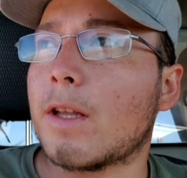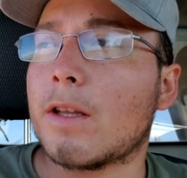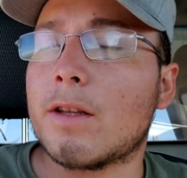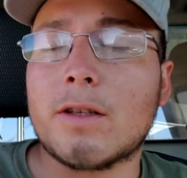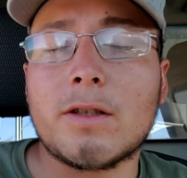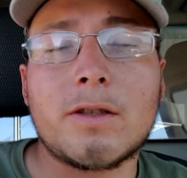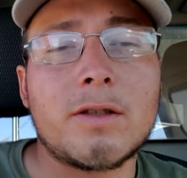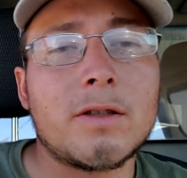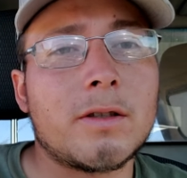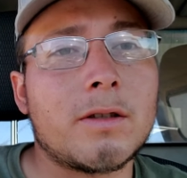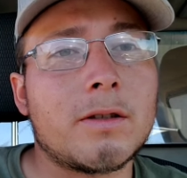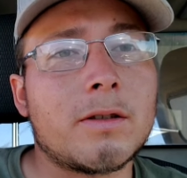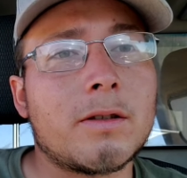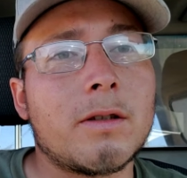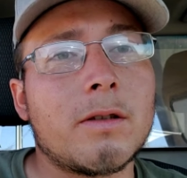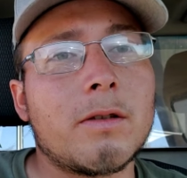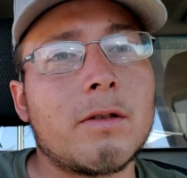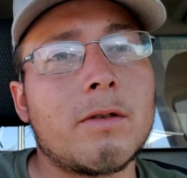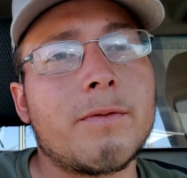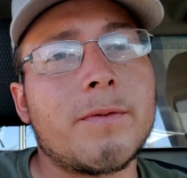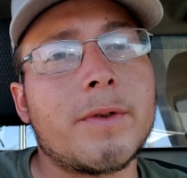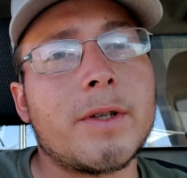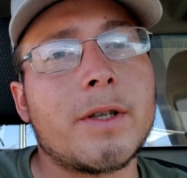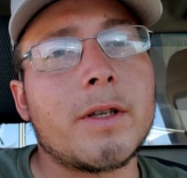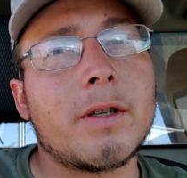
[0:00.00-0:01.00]
This is just a
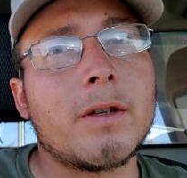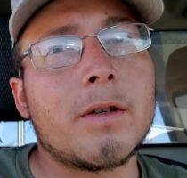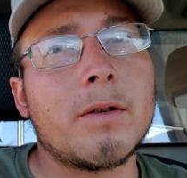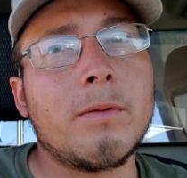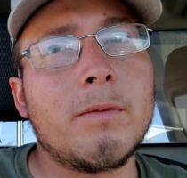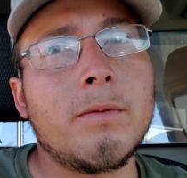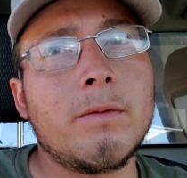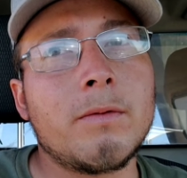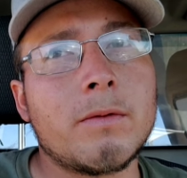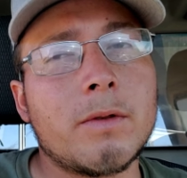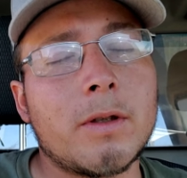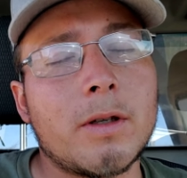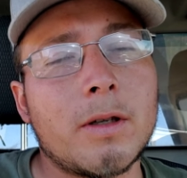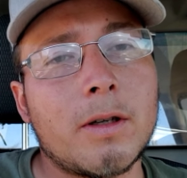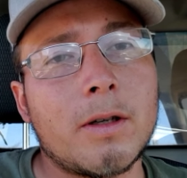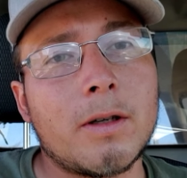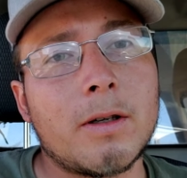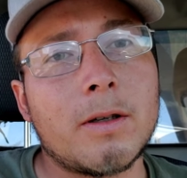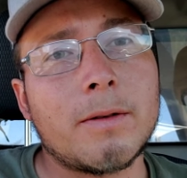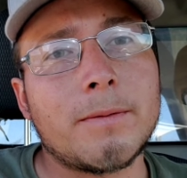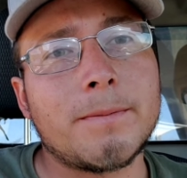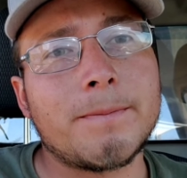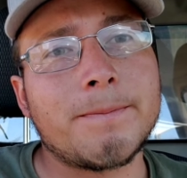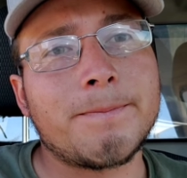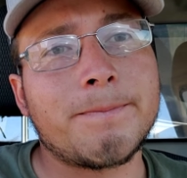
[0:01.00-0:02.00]
little video
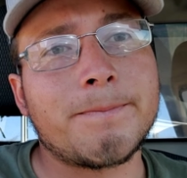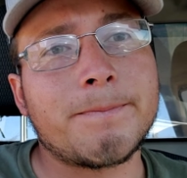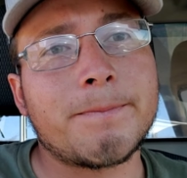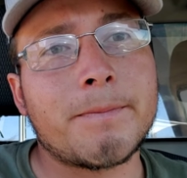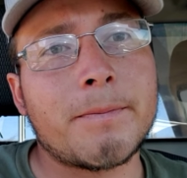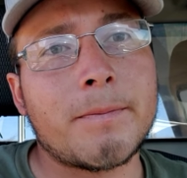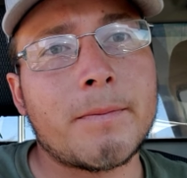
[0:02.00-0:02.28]
to